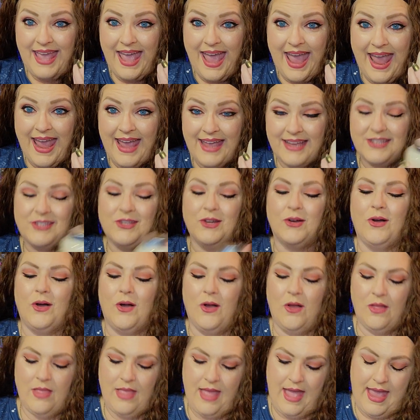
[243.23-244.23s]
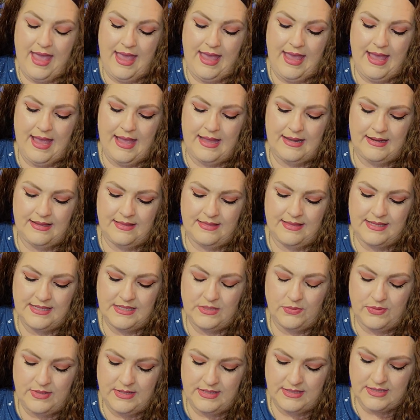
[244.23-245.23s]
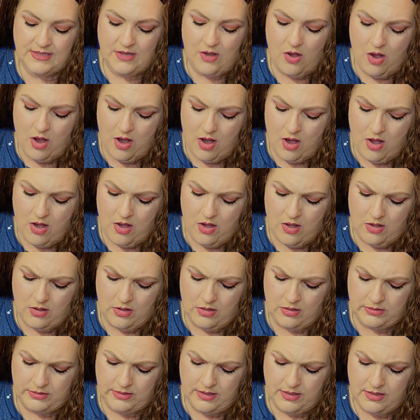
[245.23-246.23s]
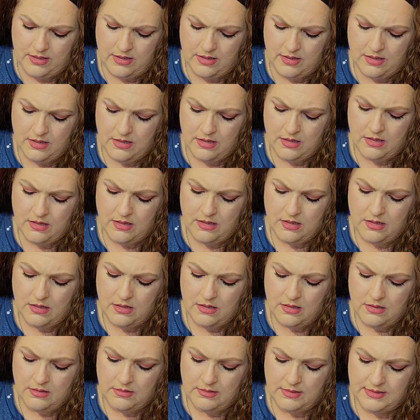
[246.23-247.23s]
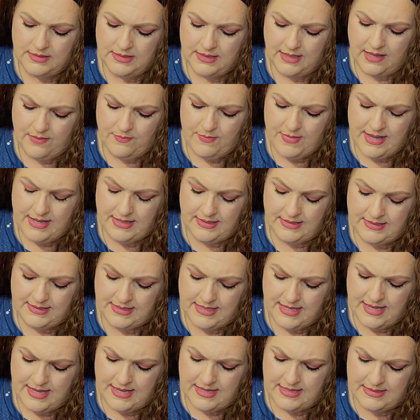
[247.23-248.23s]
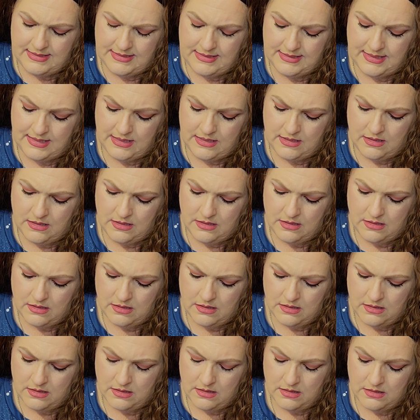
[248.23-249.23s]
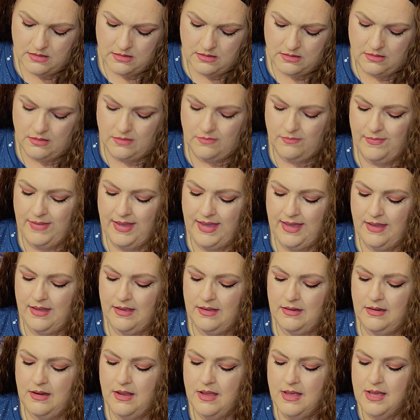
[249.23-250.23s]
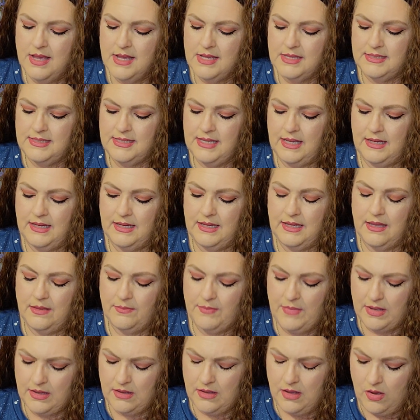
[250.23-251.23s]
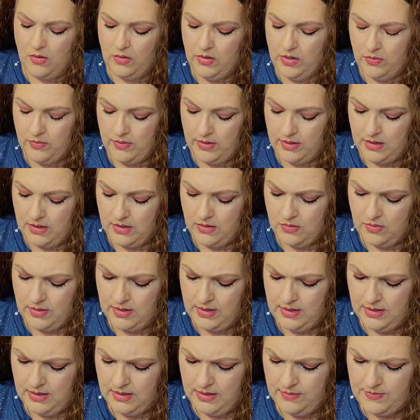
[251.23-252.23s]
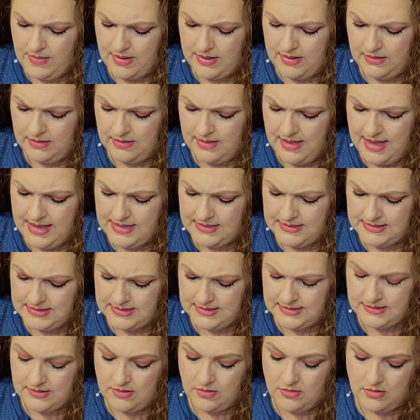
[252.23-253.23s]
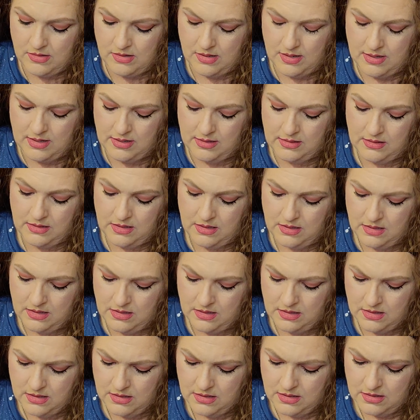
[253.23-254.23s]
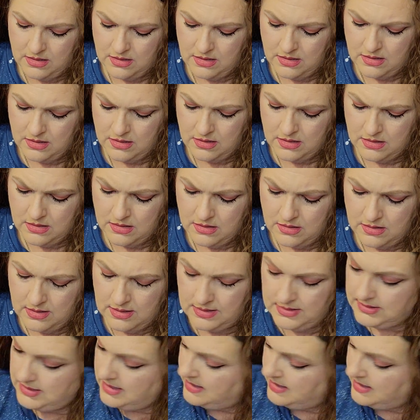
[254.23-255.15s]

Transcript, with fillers: candle, and this one is called, does it give me a scent? Oh, man. See, I didn't get my, oh, here we go. I didn't get my glasses on. Is